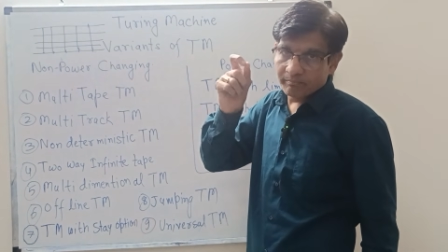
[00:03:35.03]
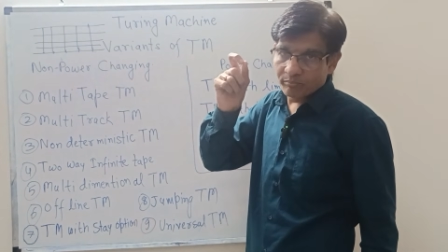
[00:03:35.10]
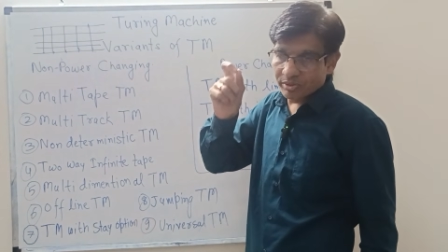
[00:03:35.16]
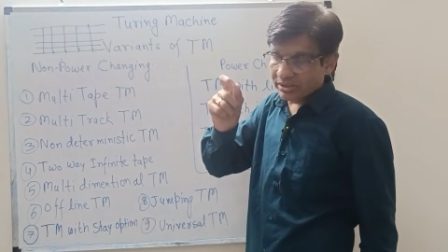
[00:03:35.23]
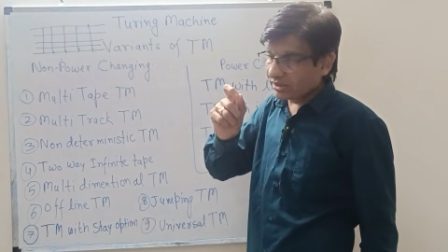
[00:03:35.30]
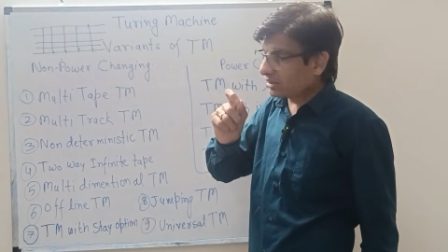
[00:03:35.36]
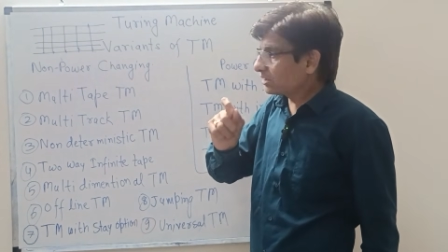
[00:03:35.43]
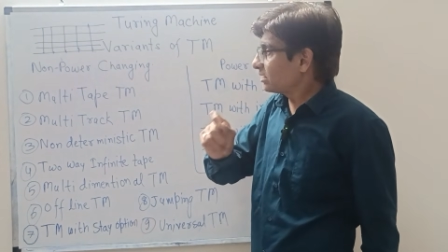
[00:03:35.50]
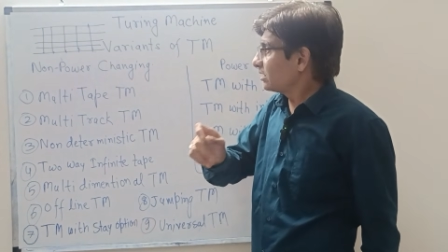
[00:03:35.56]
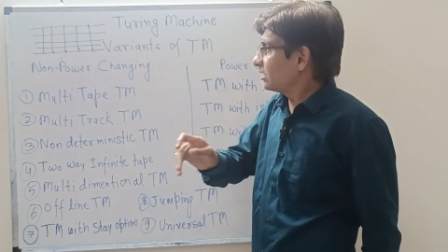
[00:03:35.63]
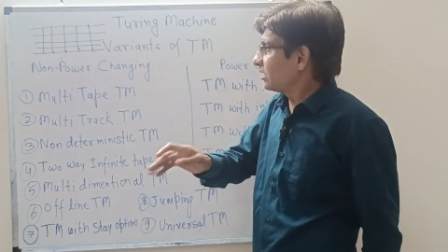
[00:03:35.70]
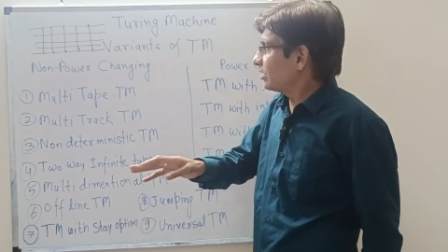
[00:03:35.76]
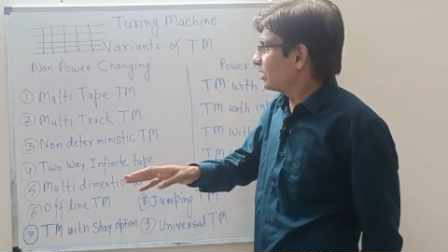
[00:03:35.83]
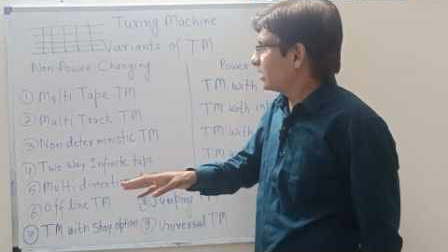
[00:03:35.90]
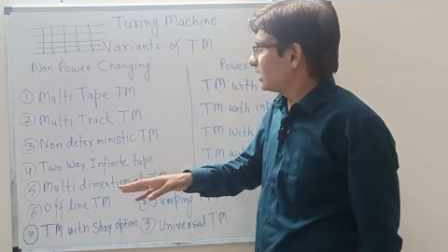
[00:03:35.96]
but
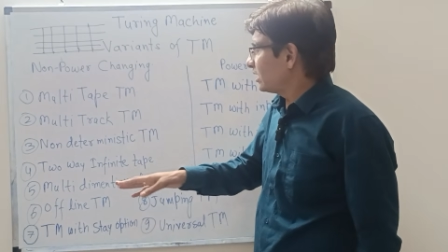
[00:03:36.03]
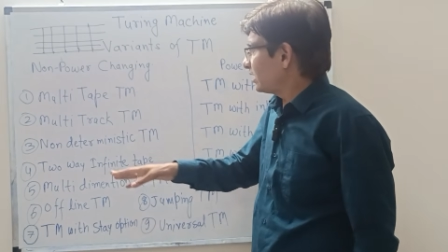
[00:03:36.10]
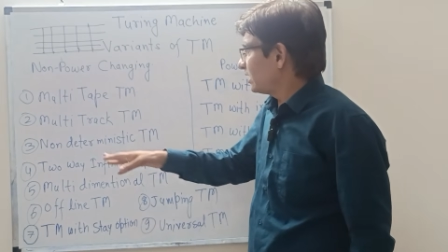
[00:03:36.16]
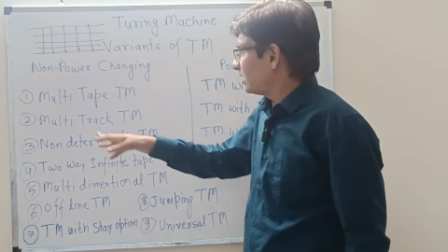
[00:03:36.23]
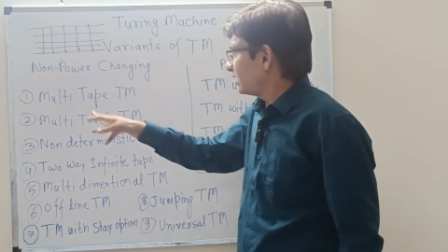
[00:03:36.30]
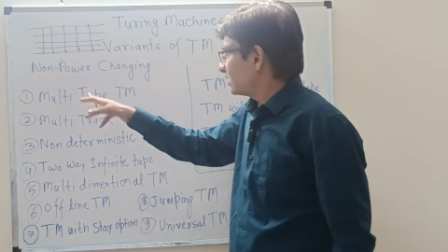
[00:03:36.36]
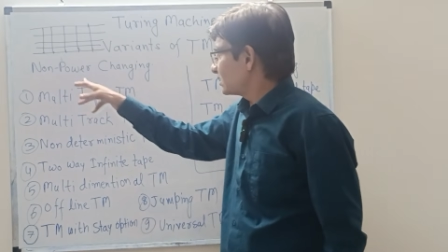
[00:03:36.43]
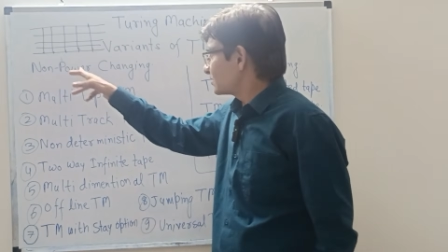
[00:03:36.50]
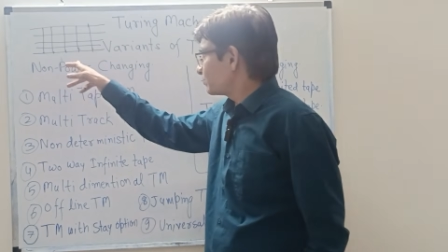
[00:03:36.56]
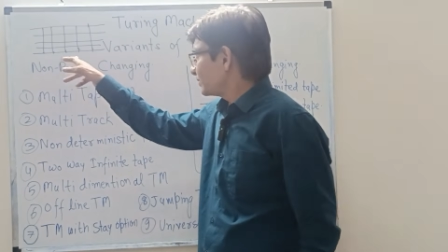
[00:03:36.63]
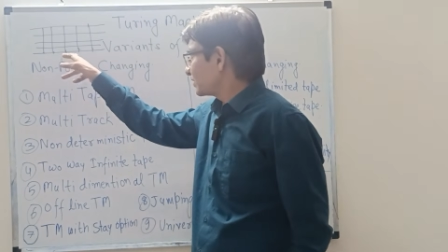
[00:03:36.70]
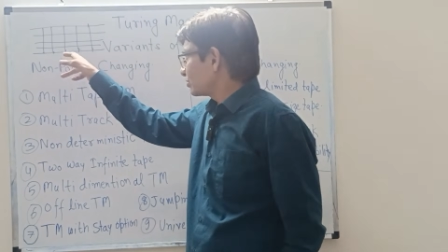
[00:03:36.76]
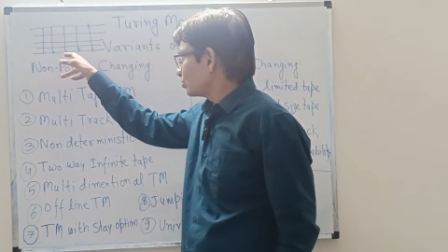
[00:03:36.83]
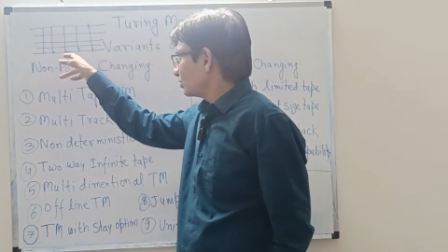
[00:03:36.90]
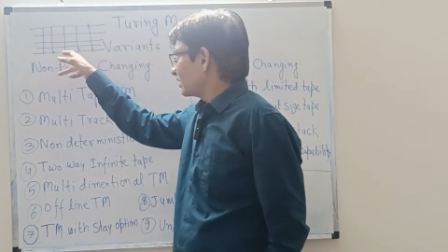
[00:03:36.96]
in this
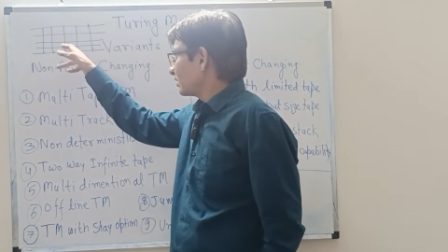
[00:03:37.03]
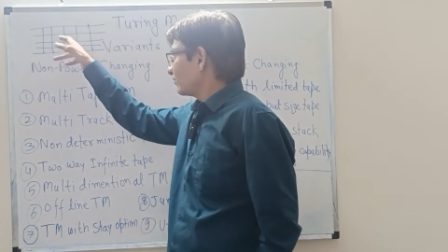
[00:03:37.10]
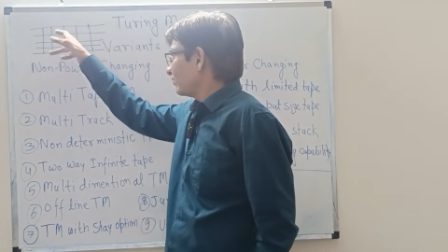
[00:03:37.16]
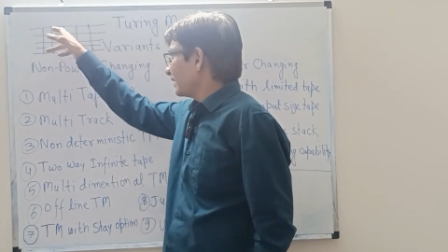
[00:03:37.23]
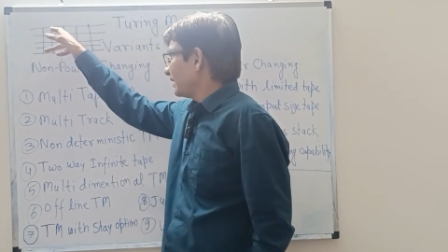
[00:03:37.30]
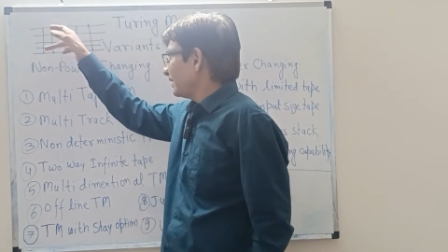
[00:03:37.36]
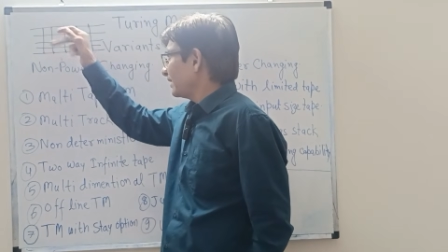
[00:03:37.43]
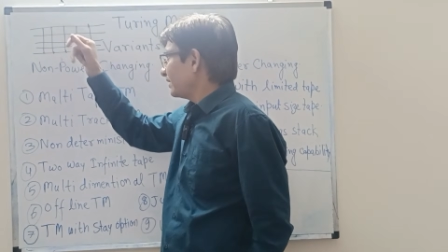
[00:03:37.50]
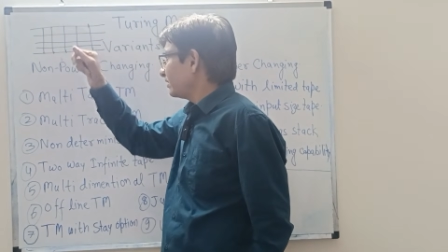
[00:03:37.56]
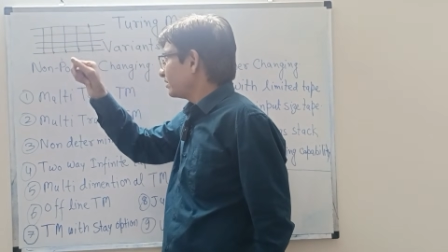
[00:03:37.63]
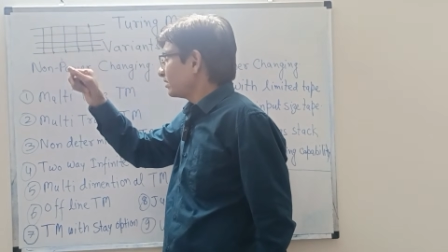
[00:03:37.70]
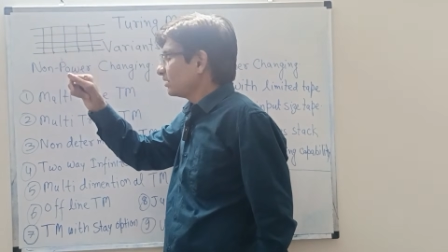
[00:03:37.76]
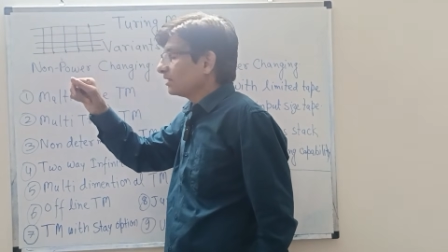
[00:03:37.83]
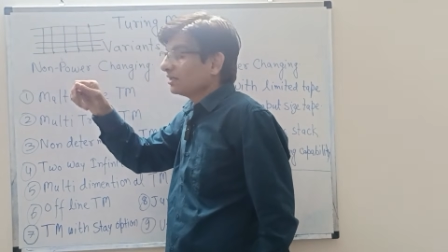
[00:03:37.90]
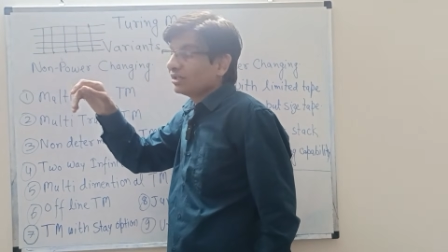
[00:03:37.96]
particular variant,